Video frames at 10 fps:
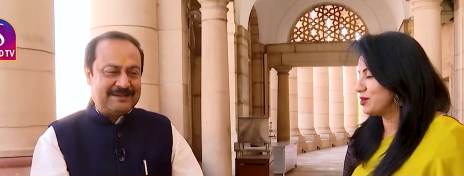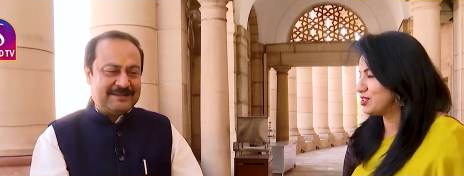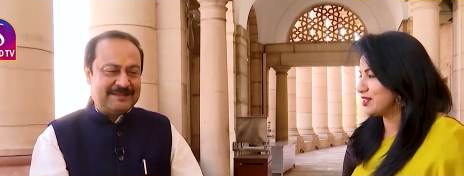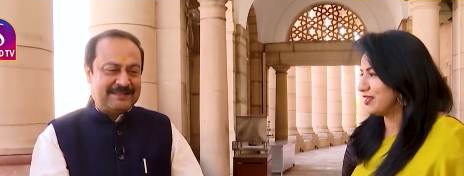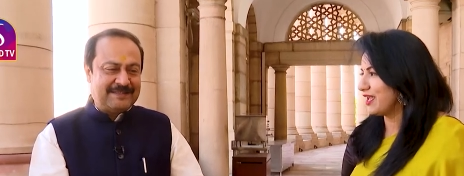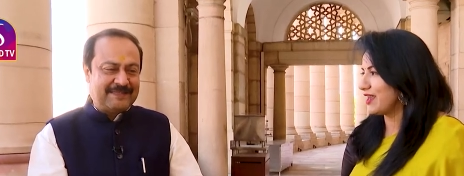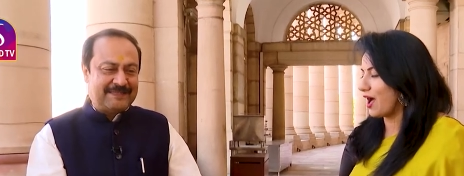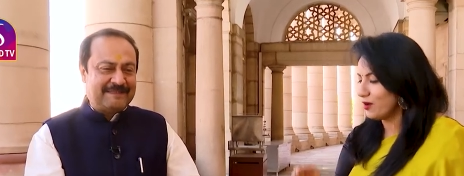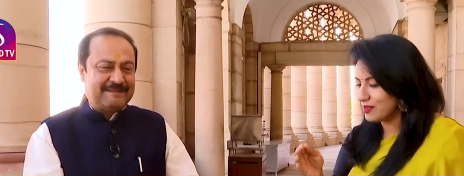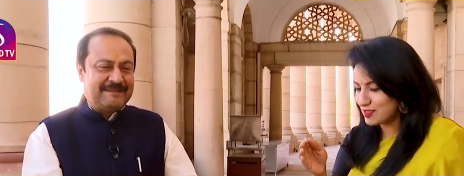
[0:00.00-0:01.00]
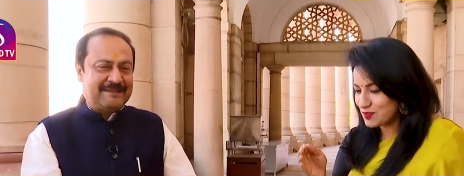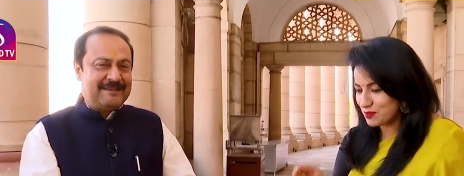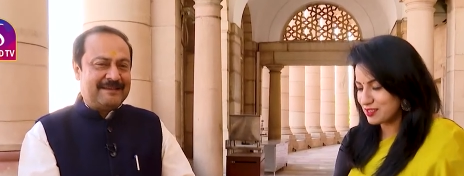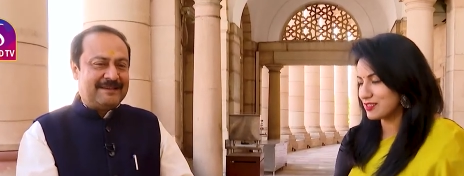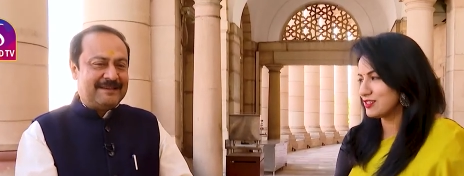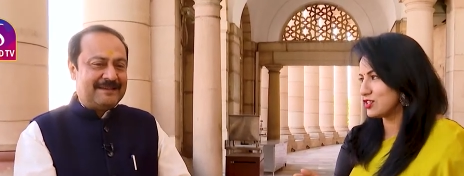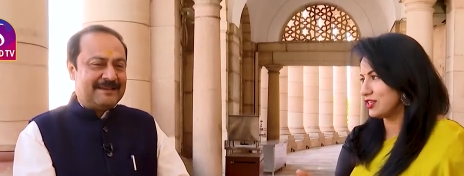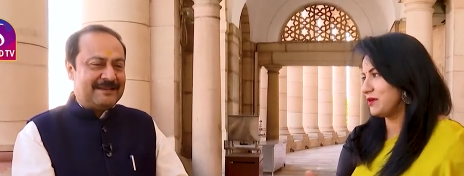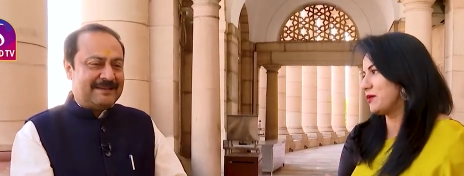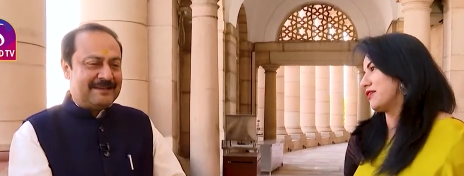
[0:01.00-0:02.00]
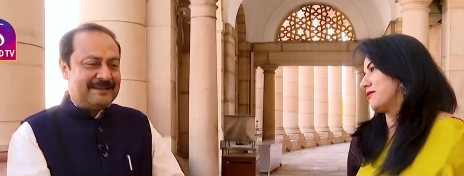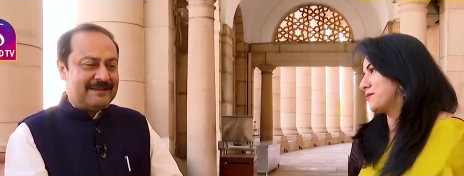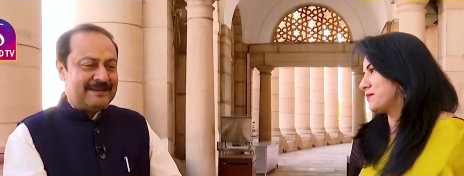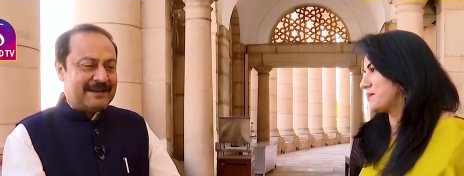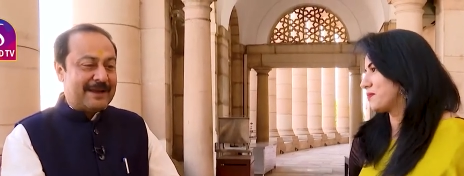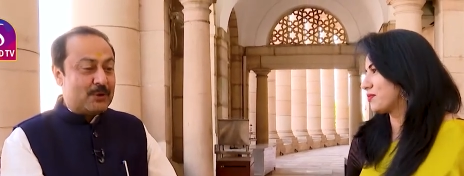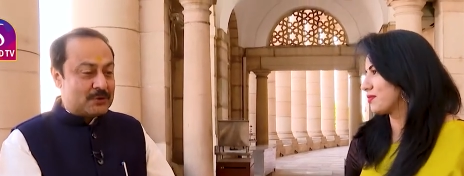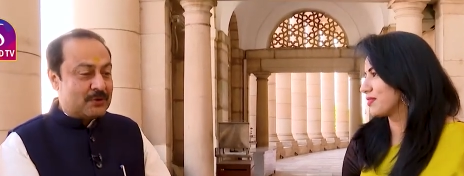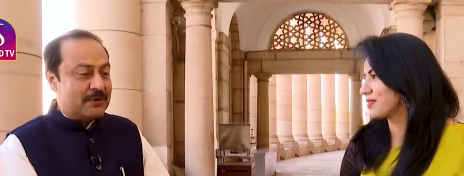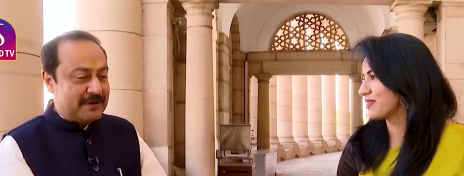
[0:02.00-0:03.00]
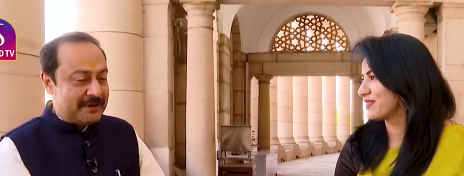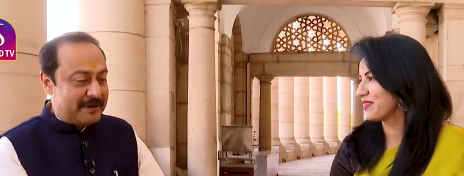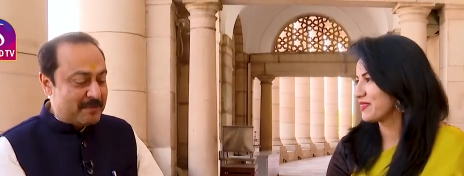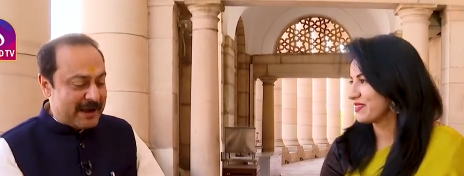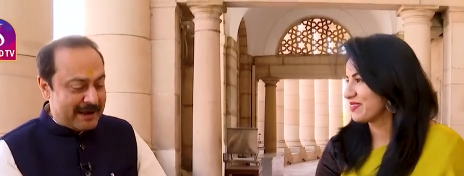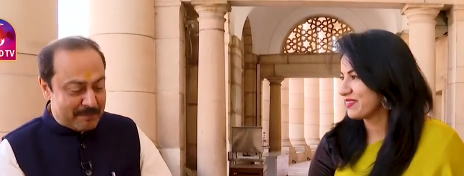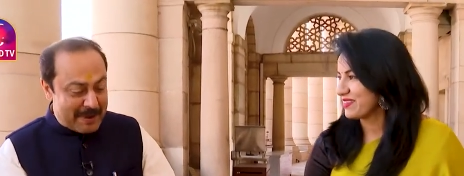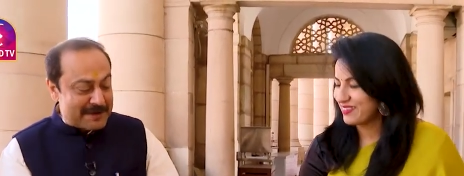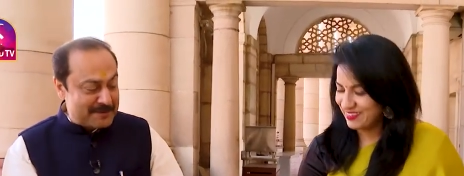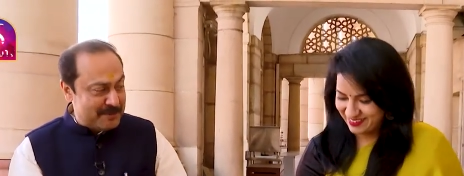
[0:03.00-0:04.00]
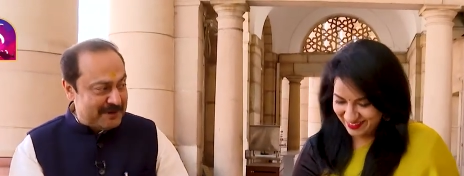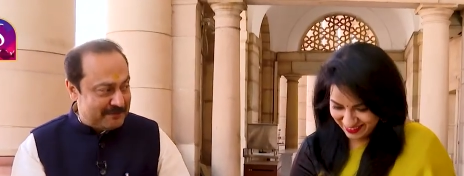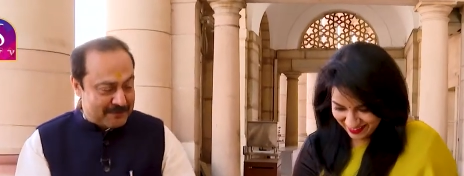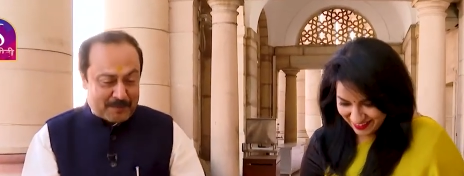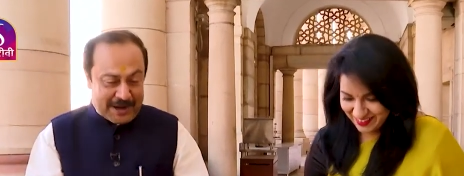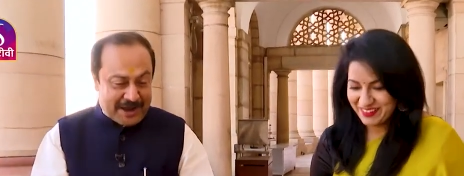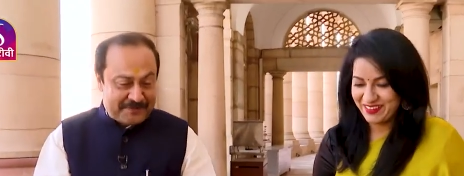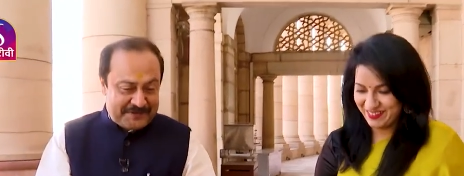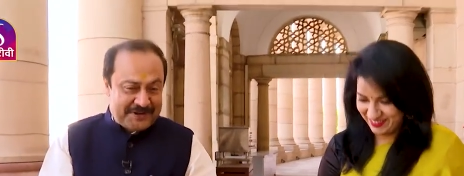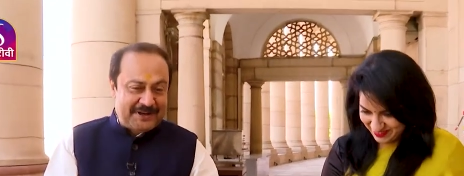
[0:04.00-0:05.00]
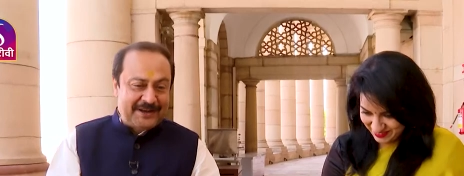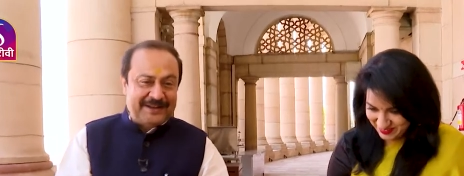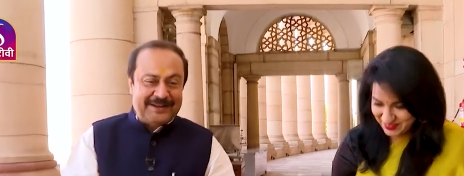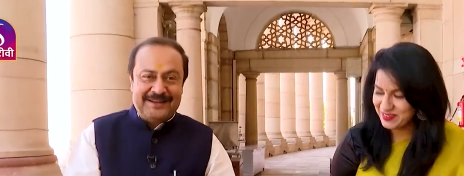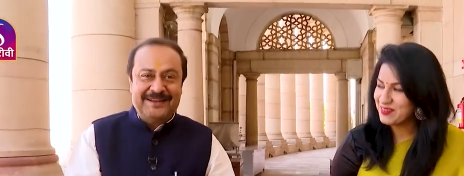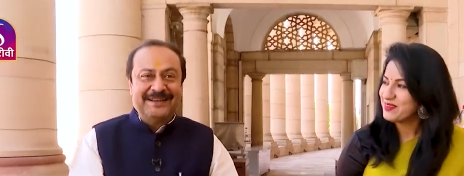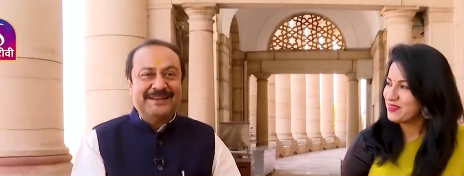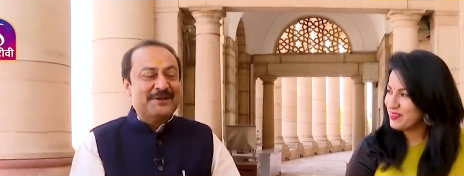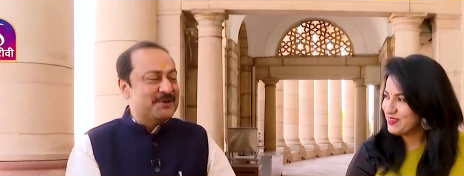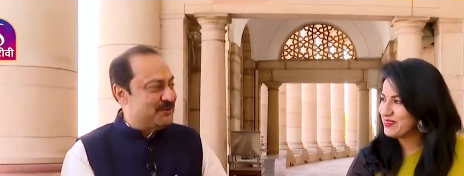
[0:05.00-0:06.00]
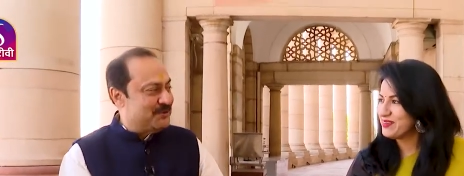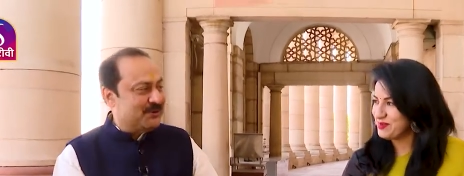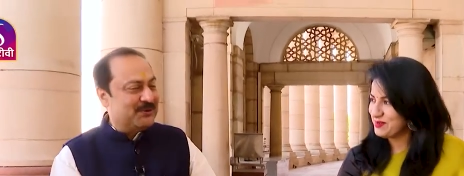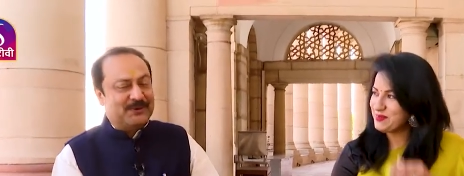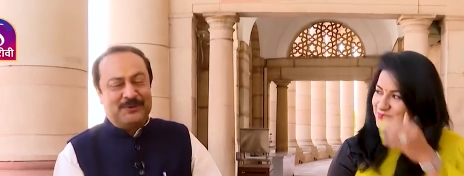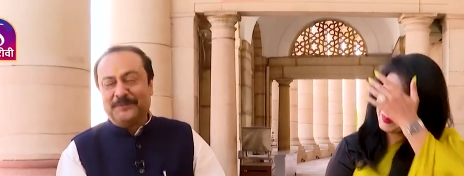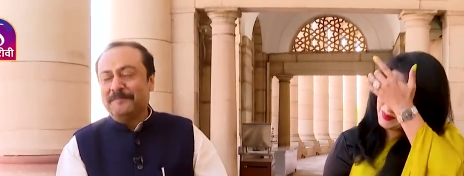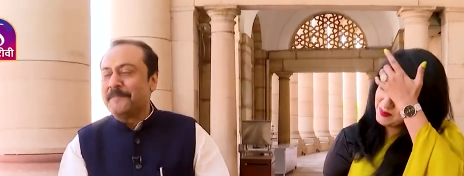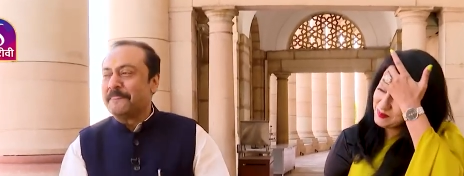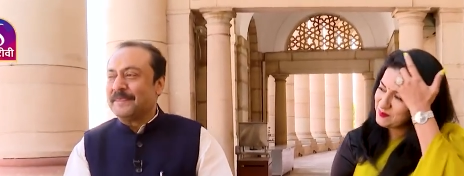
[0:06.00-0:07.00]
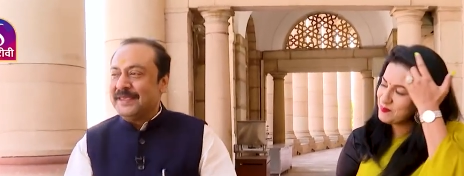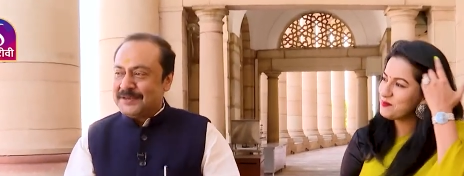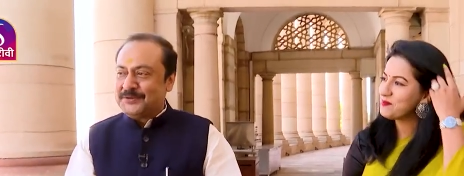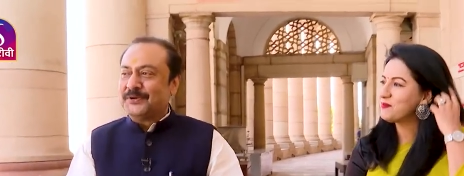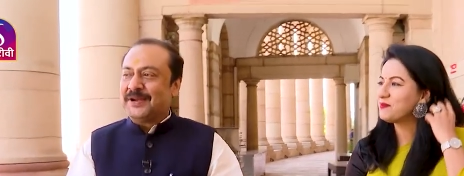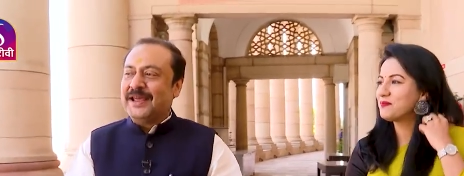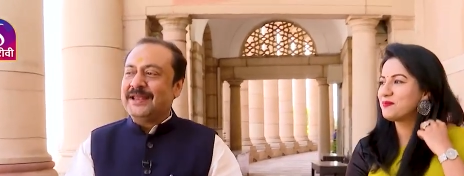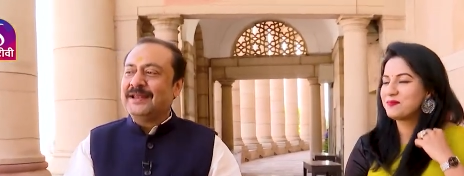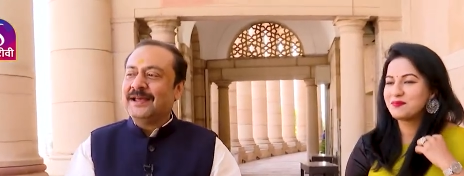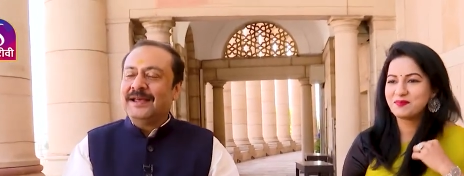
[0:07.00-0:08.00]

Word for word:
Speaker 1: your journey and how did this political journey begin?
Speaker 2: I also did my management from I I F T Delhi. So yes, you're right.